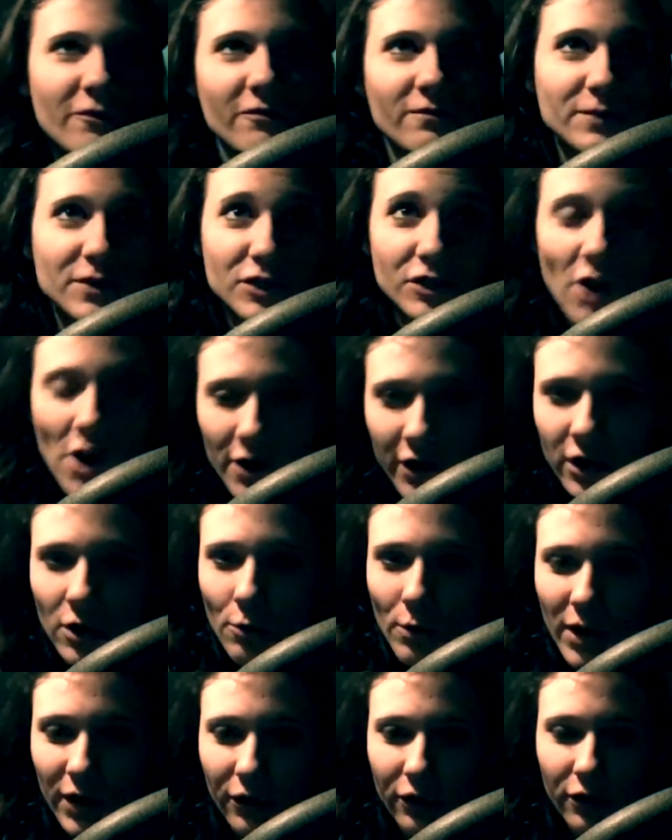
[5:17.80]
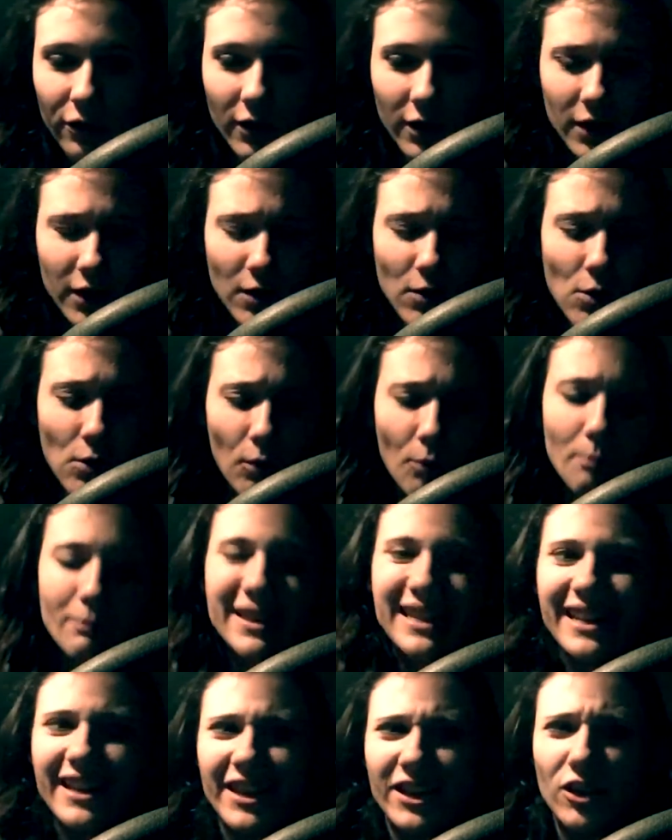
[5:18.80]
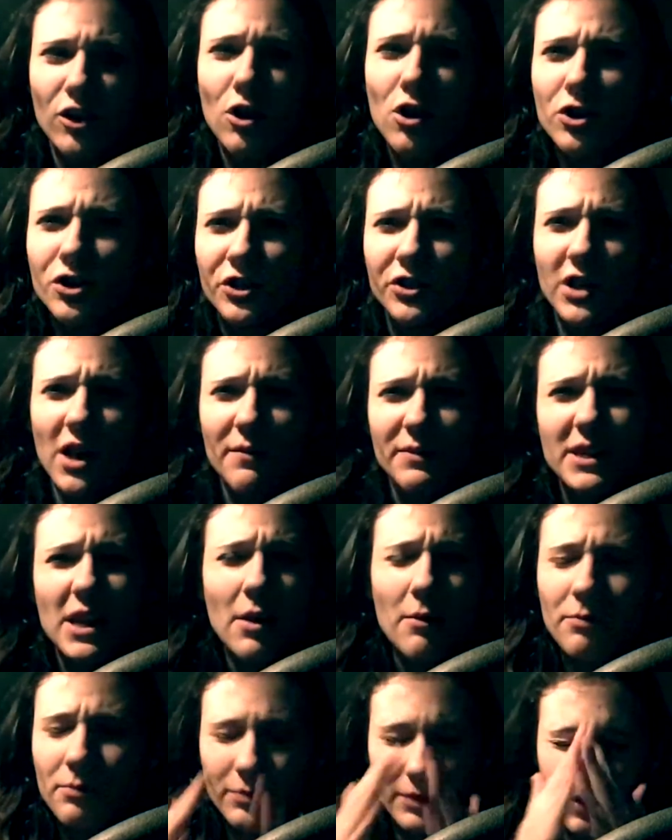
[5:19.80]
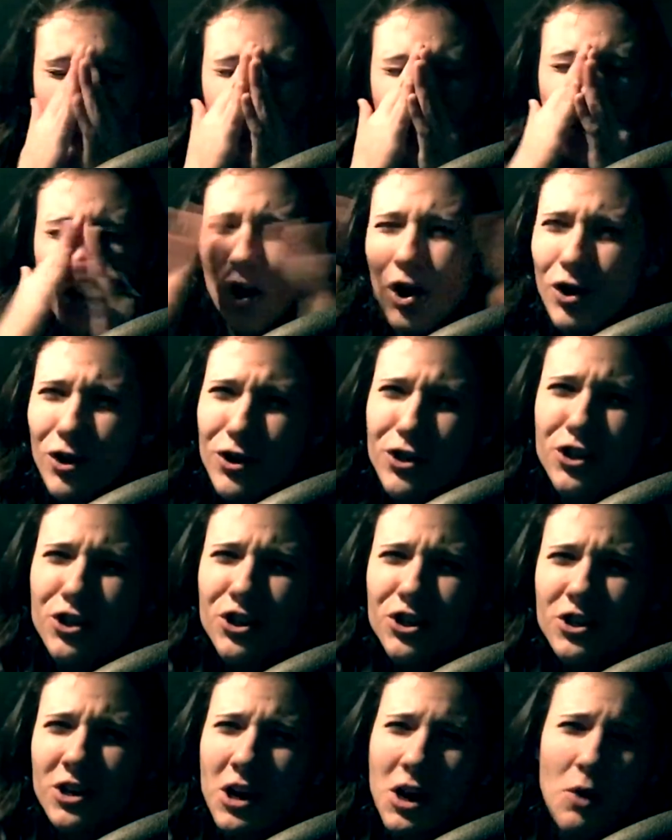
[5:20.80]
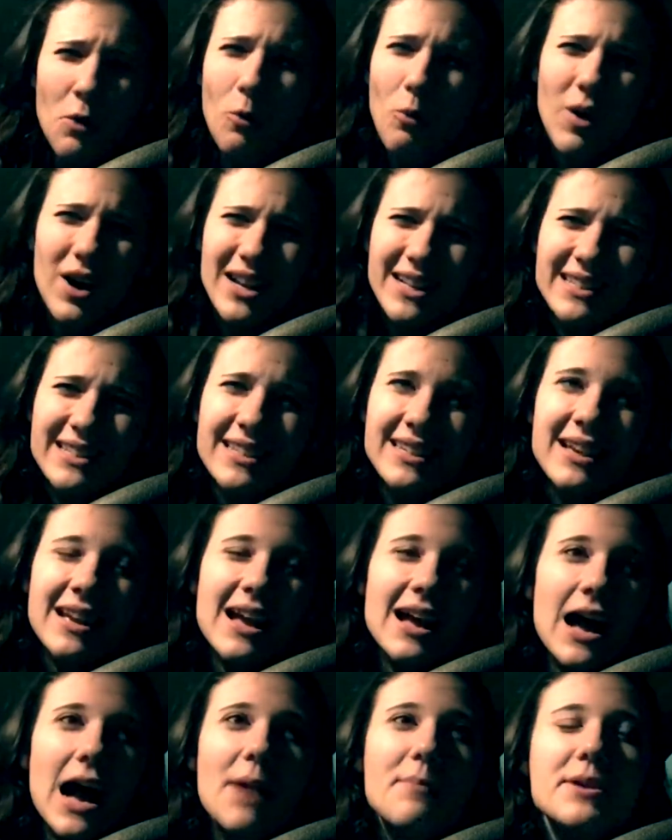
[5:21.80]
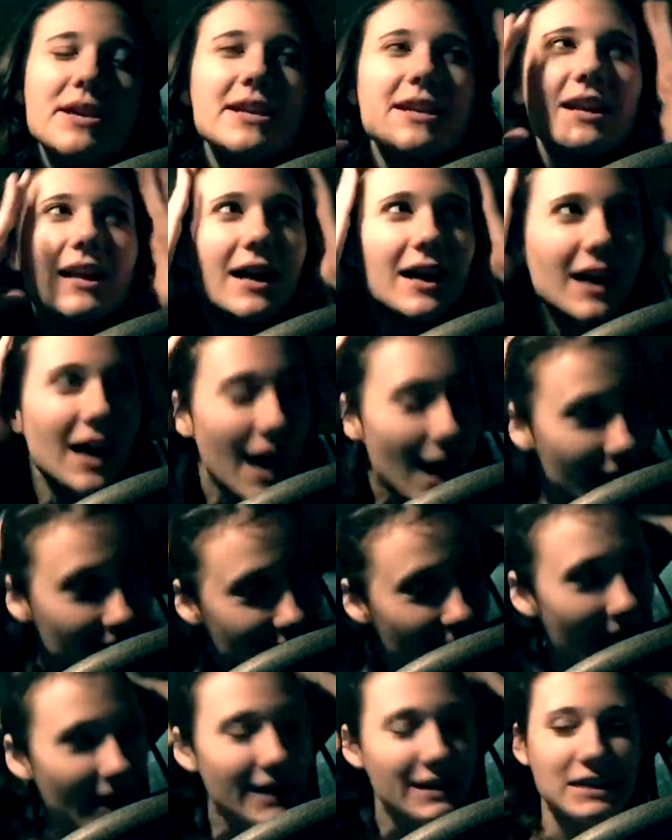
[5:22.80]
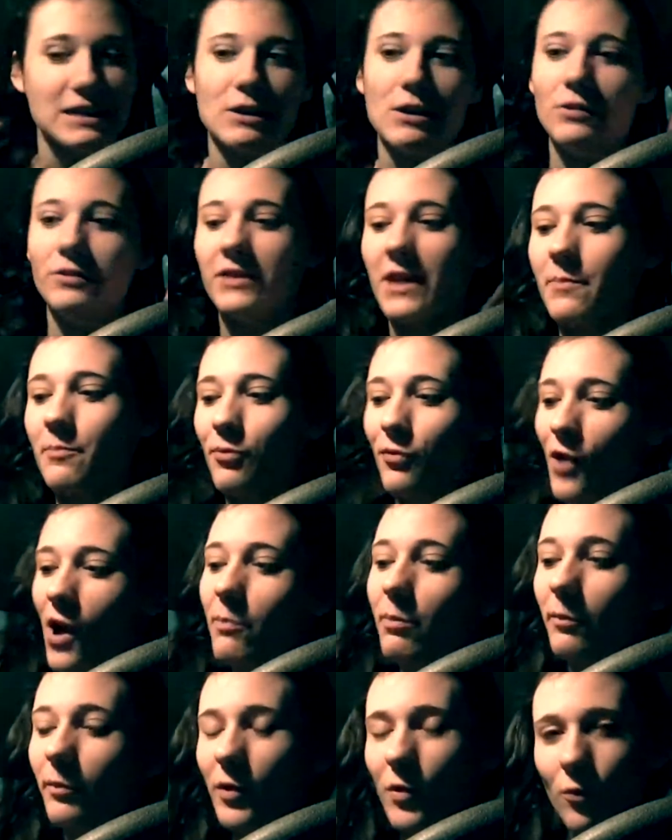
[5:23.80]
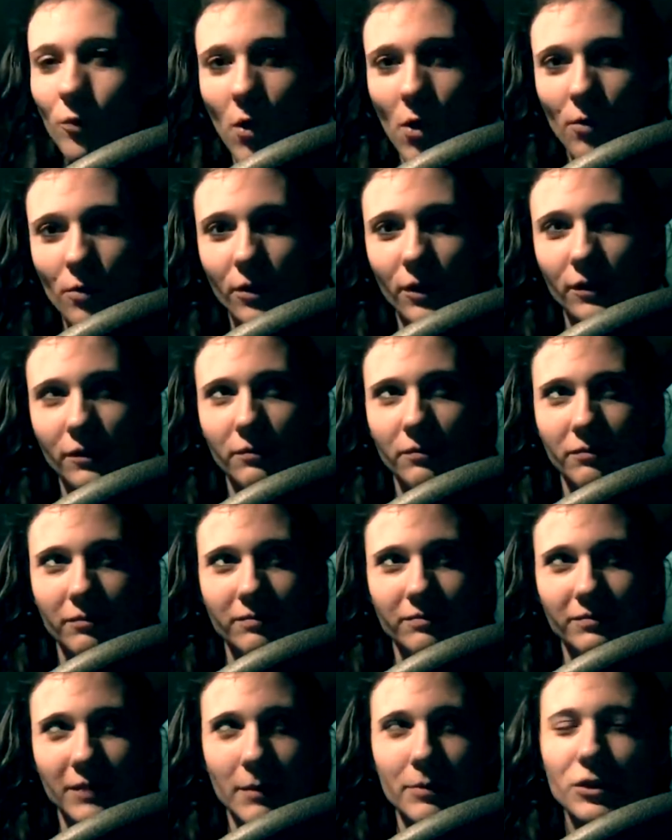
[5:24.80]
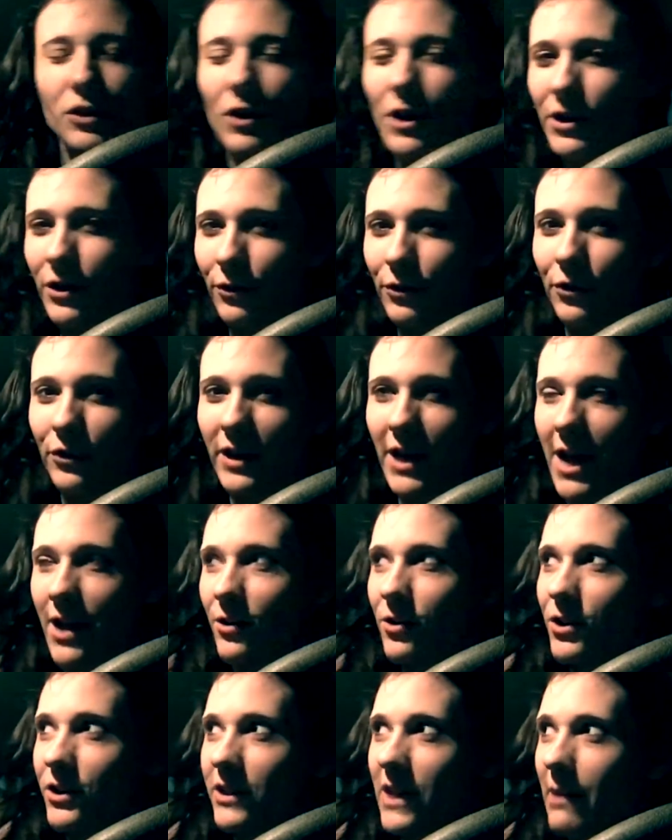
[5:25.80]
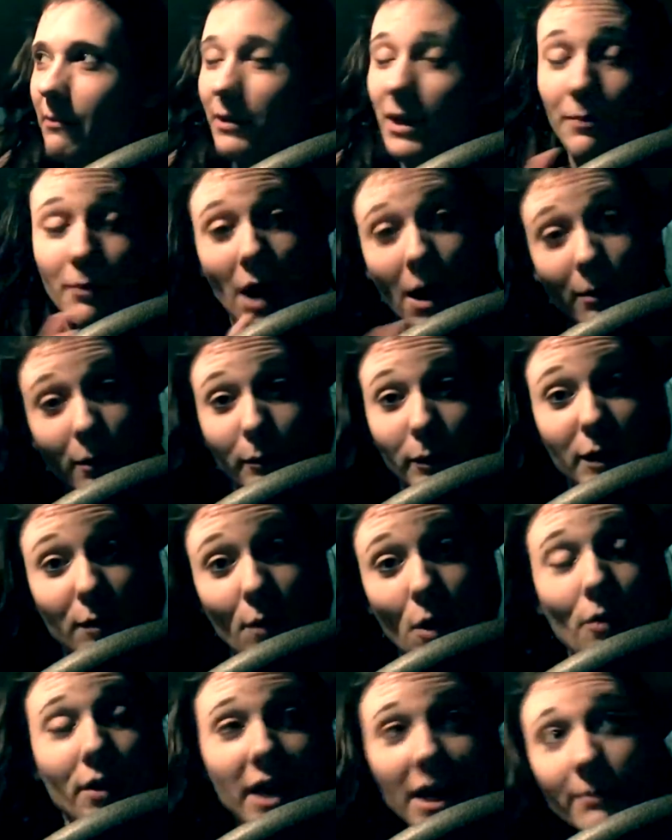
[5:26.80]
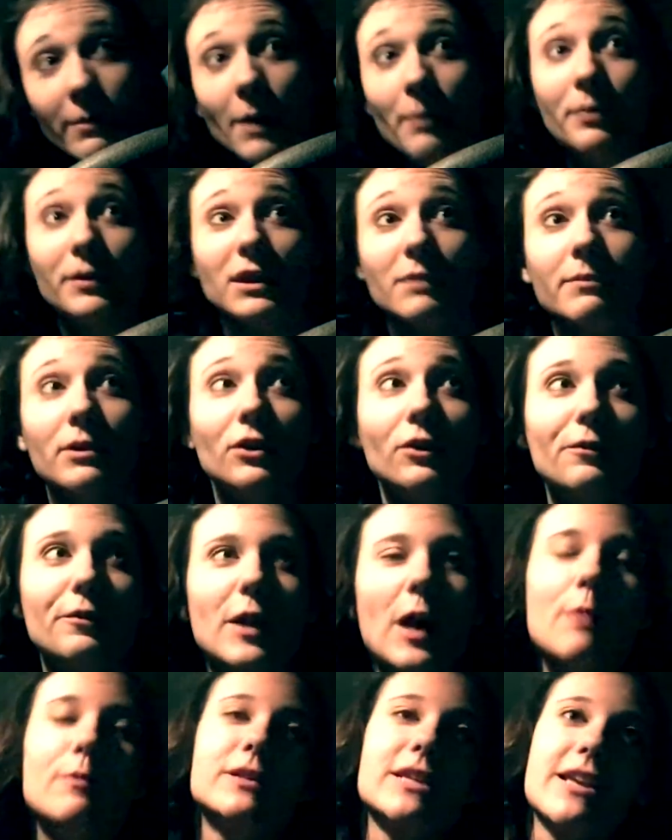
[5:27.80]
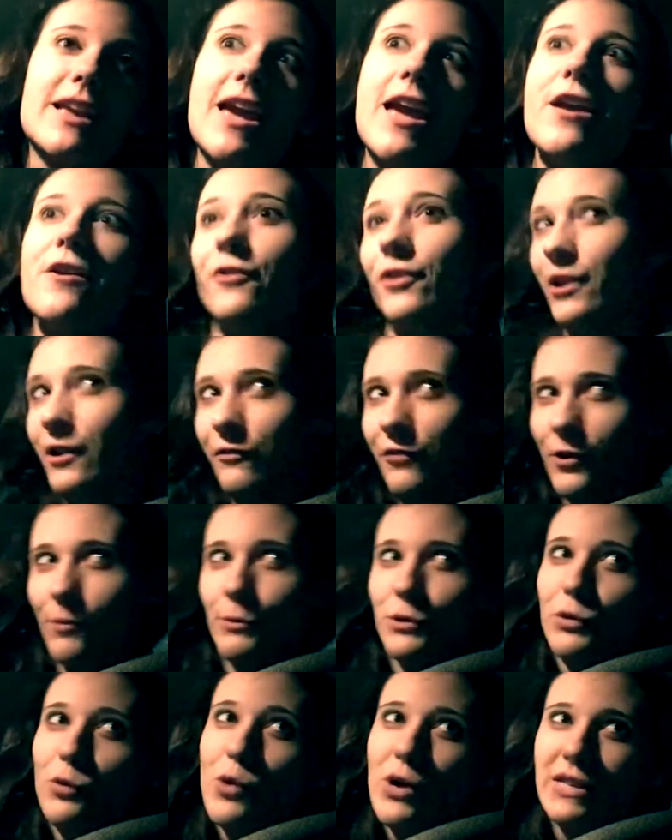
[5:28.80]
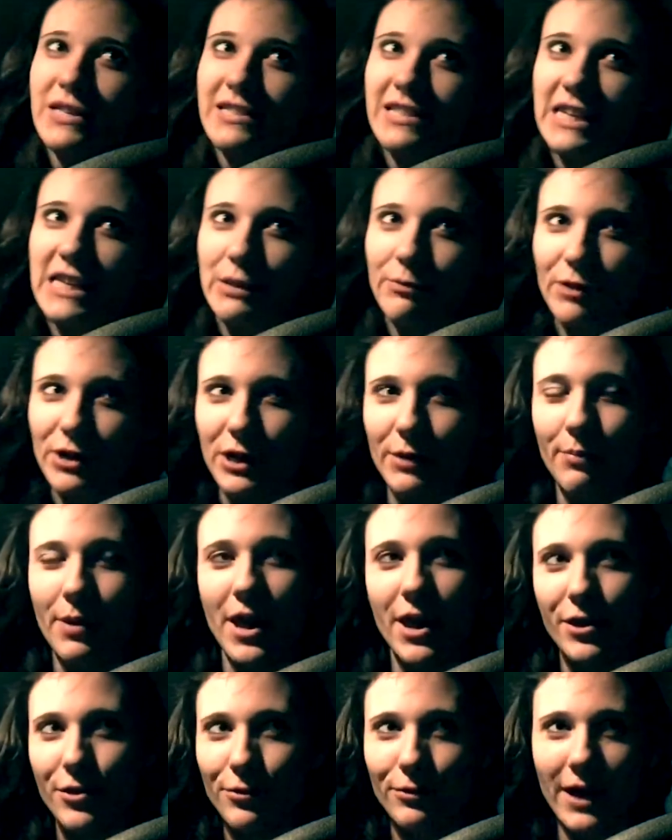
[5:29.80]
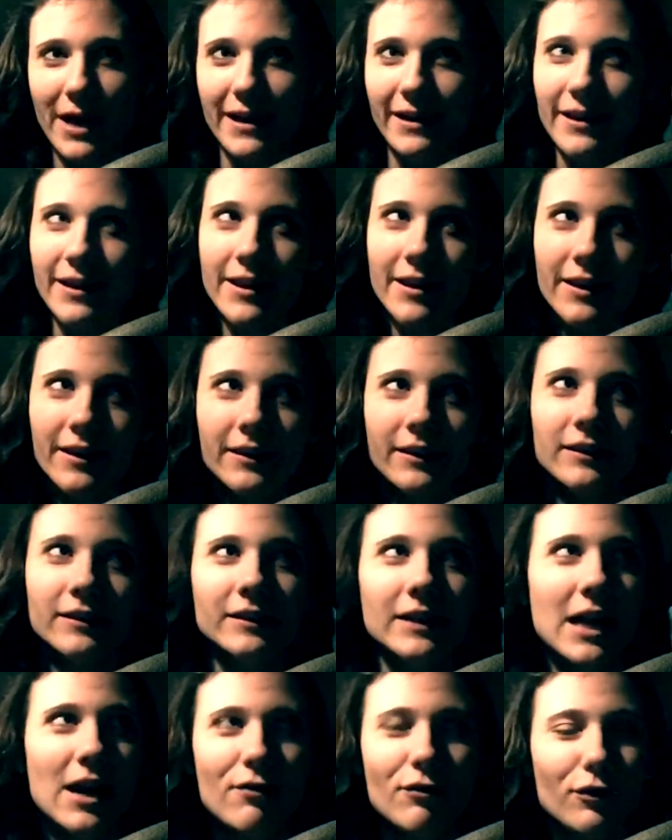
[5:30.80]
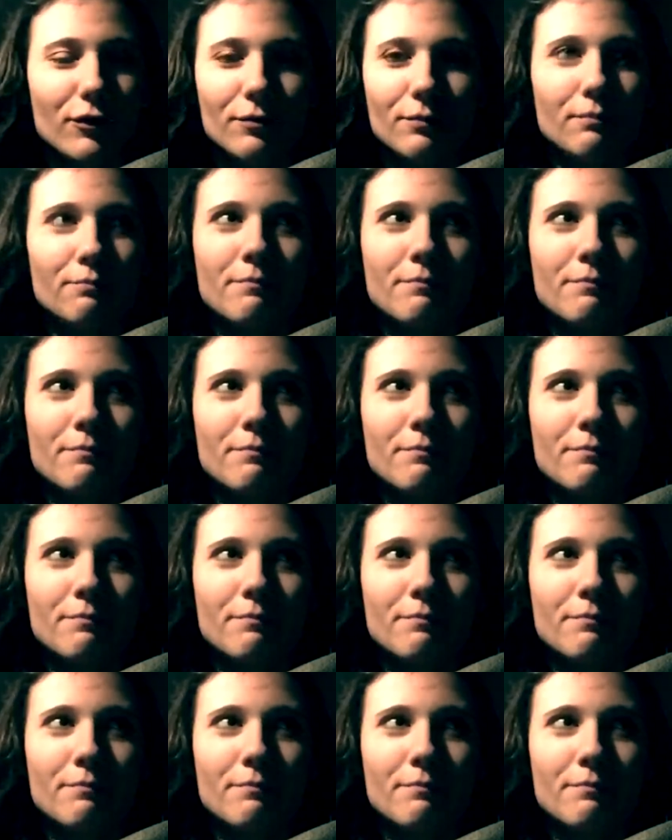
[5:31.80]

Starting with the whole meeting in Kirsch's office. Kirsch? What? I mean, again, they probably woke... I'm sorry, I don't know the actor's name, but they probably woke him up in the middle of the night and was like, hey, you're gonna film this one scene and we're gonna pay you, like, however